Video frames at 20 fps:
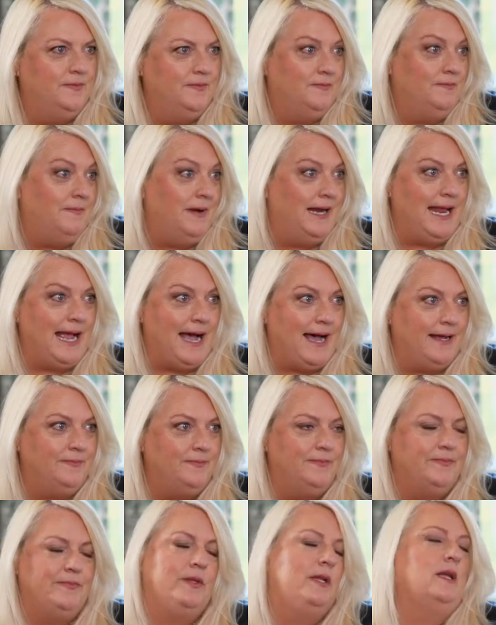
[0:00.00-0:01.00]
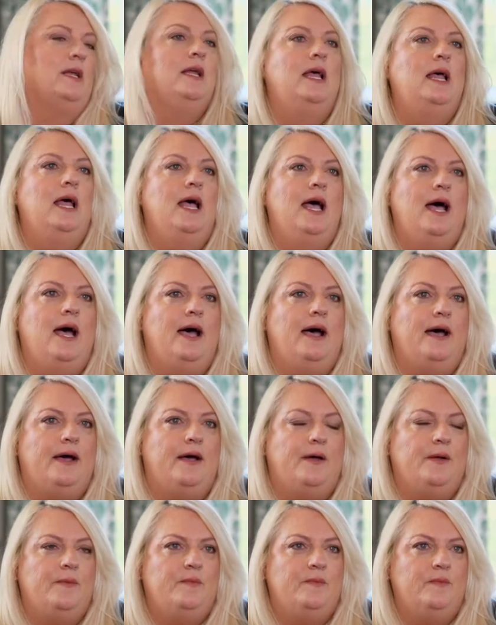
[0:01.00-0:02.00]
my dad.
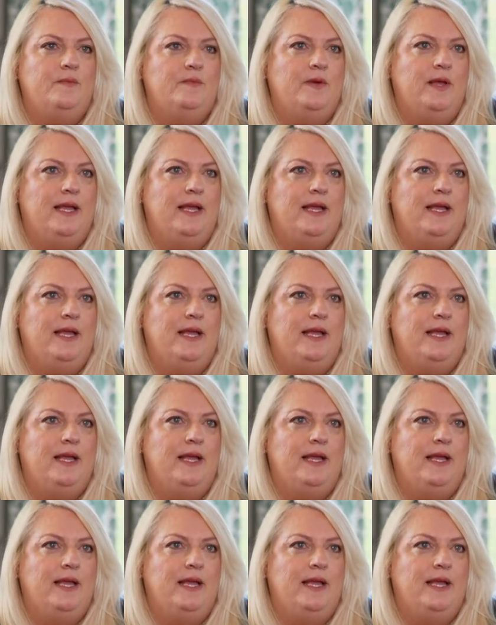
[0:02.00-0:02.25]
Um,